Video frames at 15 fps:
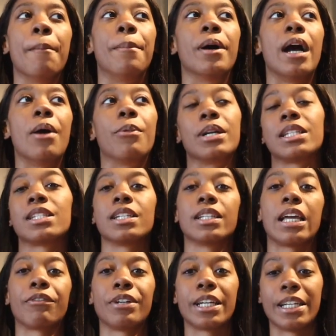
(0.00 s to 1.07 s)
but i wanted to
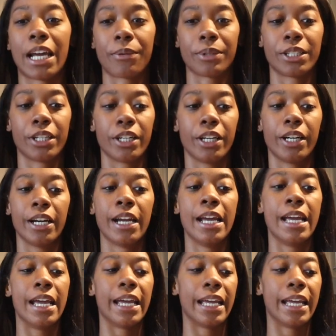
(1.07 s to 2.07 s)
like reconnect with her